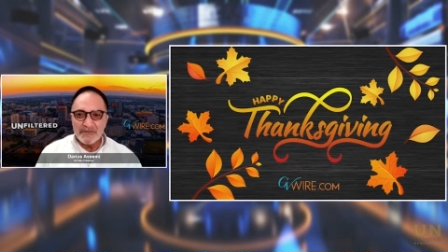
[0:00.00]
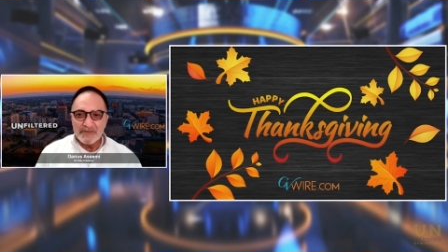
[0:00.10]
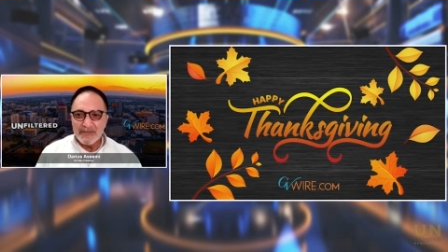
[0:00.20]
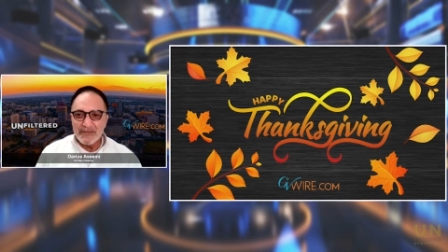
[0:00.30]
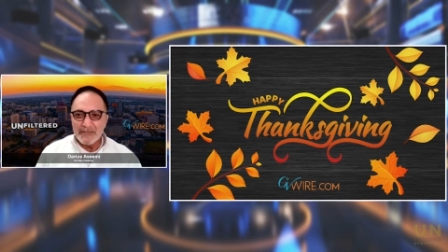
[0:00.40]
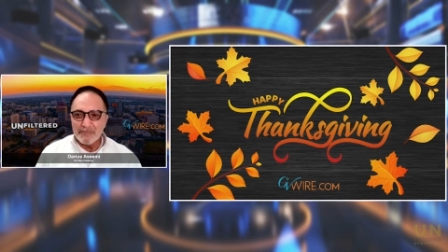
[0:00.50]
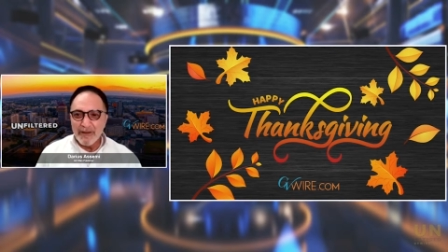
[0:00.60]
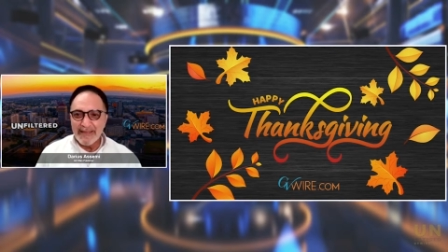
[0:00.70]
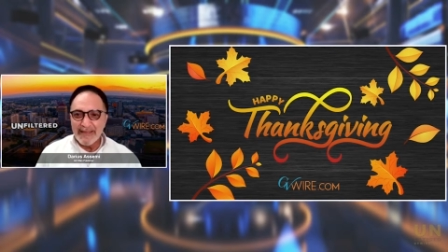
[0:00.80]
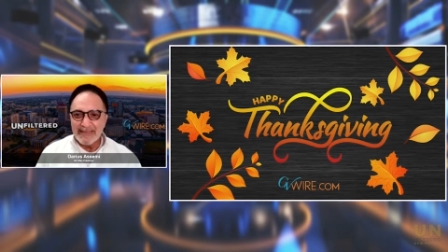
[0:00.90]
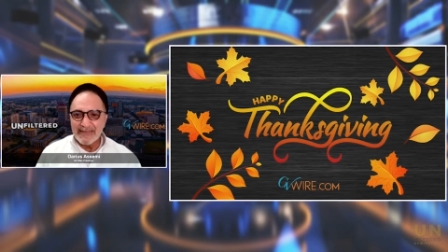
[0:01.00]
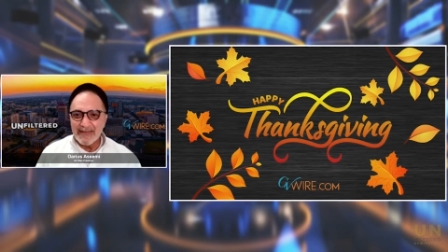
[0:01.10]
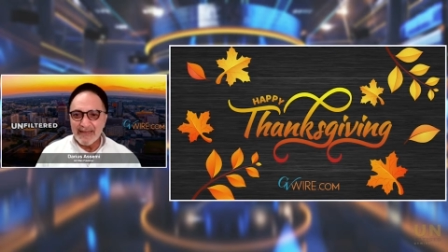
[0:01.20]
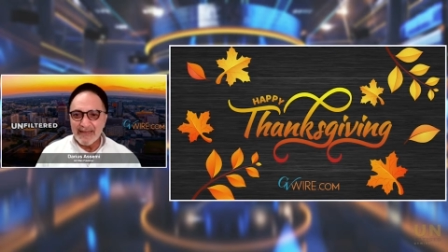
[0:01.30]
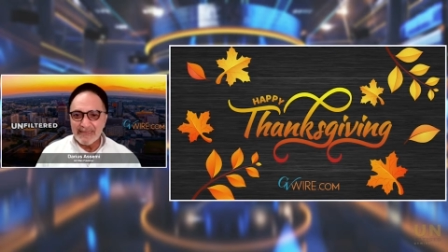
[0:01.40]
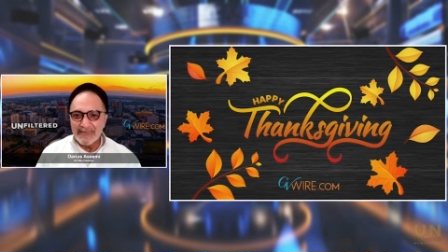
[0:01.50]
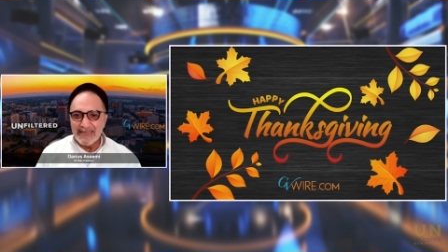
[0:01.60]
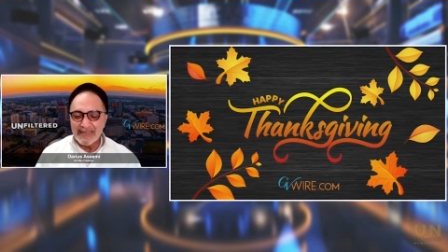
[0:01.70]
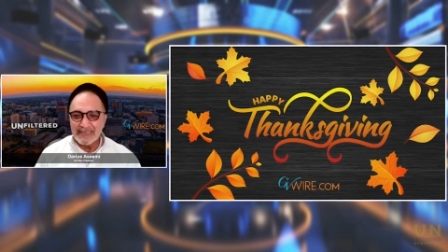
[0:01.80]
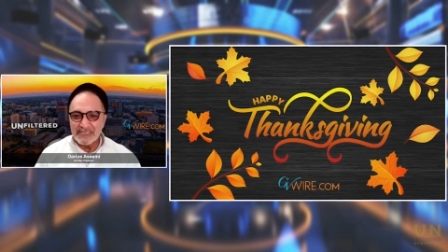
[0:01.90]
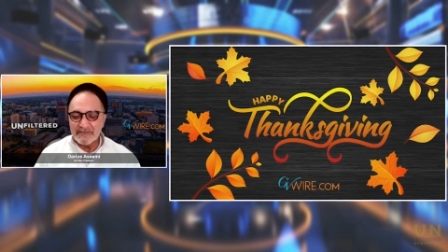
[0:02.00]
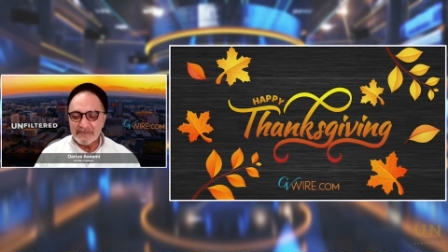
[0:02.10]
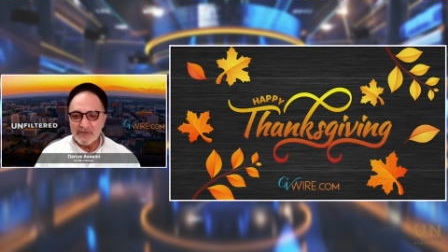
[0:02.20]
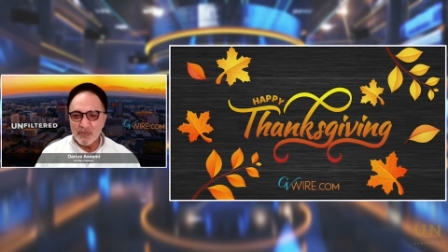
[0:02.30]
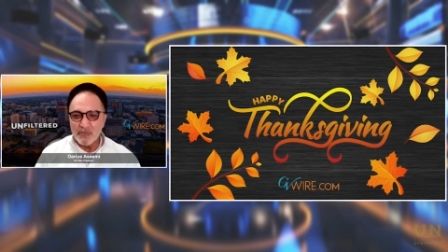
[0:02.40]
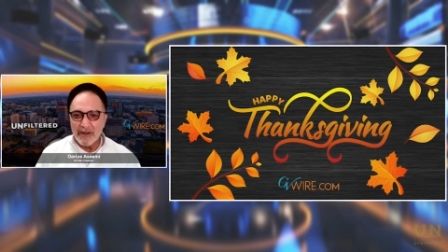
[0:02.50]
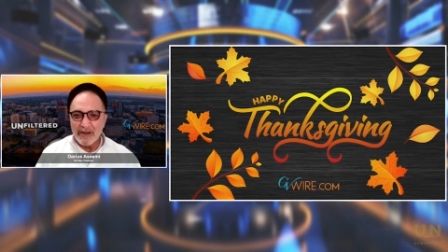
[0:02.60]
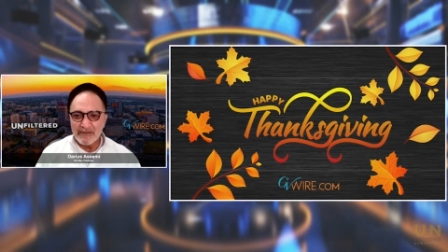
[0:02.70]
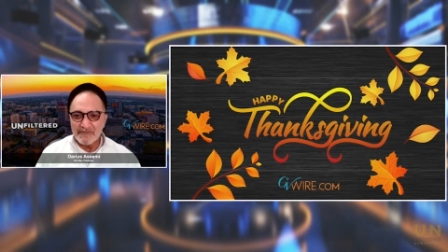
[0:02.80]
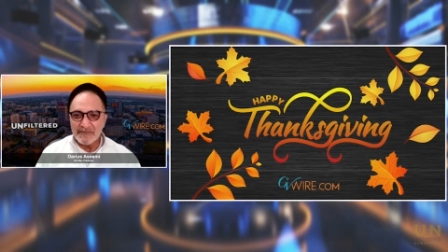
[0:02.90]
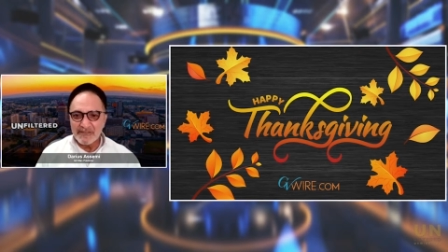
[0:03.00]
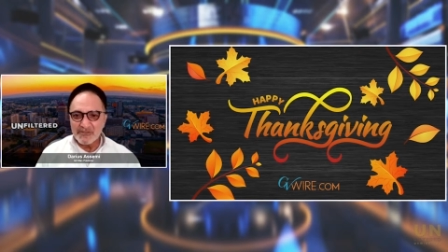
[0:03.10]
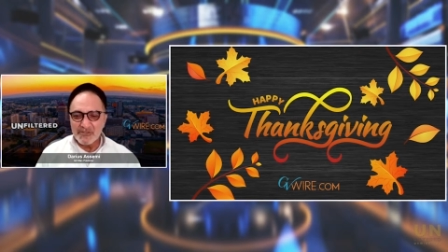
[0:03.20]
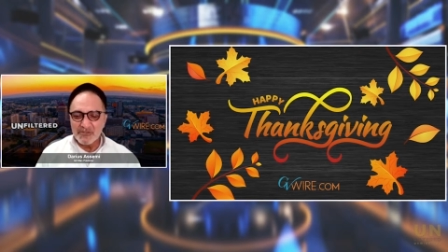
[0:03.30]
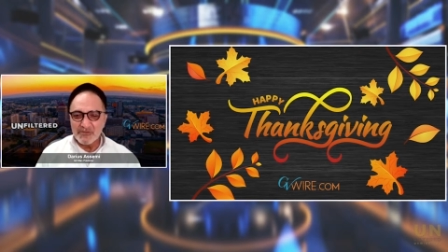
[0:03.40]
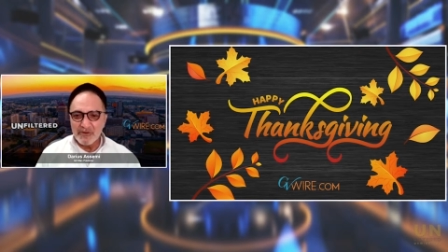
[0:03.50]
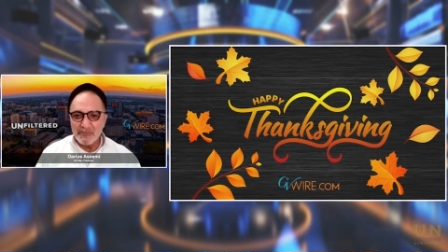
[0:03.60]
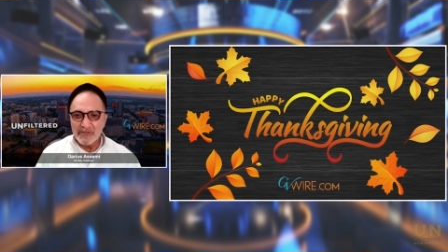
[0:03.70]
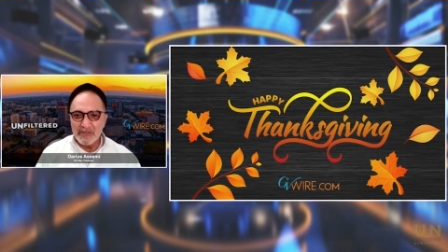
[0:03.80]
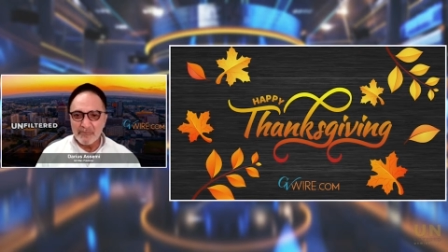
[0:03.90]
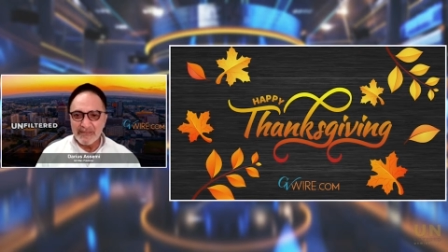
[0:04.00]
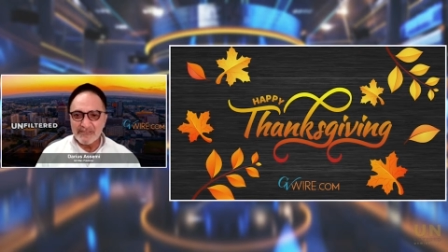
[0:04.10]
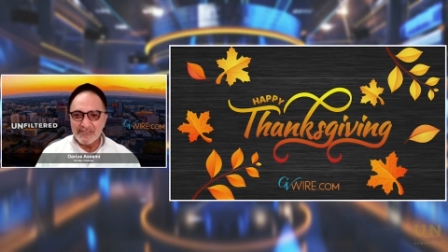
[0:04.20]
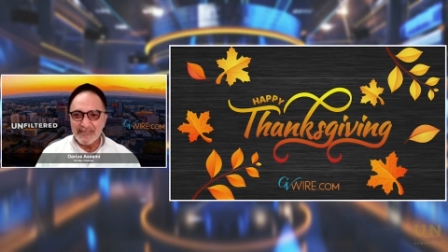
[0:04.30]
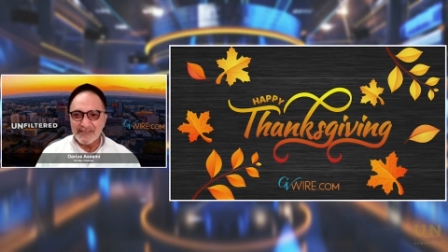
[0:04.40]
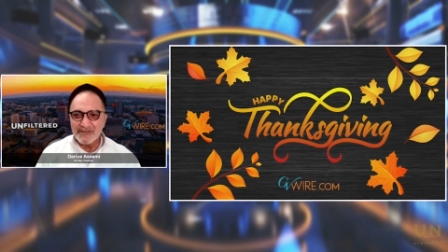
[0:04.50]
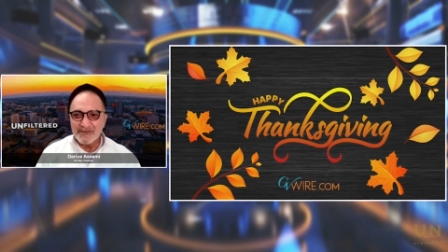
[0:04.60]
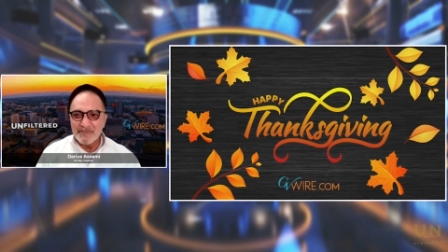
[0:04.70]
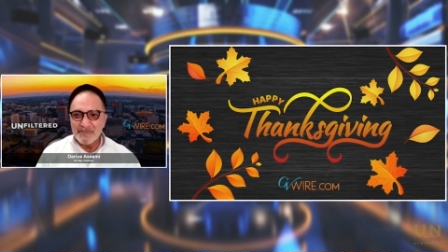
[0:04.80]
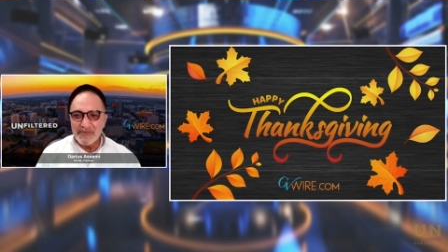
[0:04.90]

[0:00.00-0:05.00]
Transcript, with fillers: uh, Mike and I and the GV Wire Unfiltered crew are putting our brains together